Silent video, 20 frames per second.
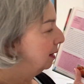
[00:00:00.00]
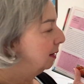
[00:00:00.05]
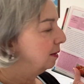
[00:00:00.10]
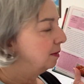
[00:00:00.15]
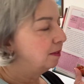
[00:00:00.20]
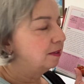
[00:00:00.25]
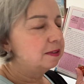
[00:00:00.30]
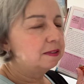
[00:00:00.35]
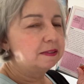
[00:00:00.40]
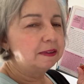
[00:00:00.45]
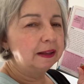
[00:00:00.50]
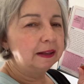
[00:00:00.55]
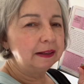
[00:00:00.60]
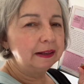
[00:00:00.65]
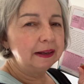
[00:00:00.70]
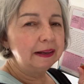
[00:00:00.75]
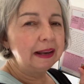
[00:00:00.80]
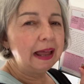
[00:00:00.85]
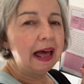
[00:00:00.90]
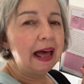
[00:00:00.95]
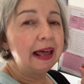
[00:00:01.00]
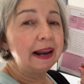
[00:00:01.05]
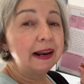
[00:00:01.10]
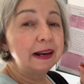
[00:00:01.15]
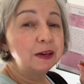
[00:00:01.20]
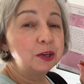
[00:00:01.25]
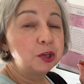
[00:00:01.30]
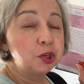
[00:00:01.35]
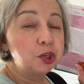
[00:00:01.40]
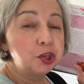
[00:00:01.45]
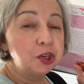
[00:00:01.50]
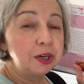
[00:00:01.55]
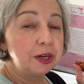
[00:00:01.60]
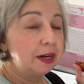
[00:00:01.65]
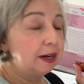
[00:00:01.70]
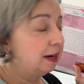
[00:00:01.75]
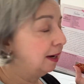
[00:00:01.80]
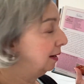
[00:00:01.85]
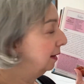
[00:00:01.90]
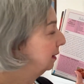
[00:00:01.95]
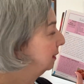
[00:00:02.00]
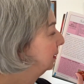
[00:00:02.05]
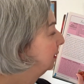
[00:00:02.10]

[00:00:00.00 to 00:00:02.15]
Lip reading: Sicilian arancine,